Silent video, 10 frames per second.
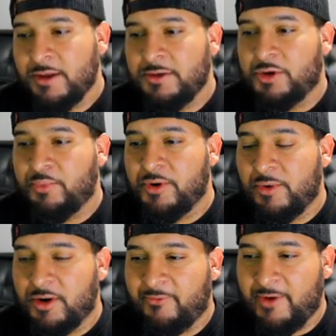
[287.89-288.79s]
You could put
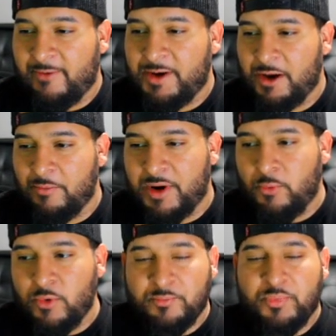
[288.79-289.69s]
him on a 5 and out. But I
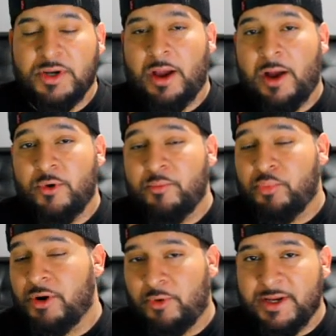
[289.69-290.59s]
wouldn't put
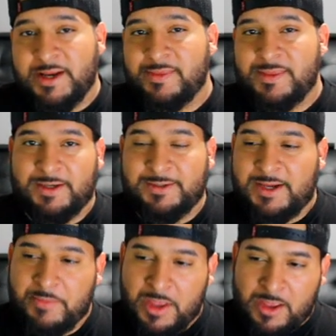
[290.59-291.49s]
him on anything
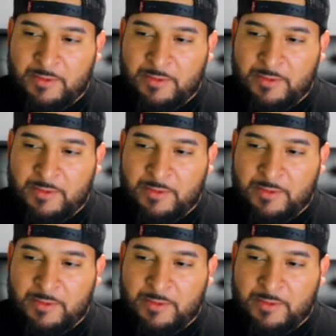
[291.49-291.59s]
deep,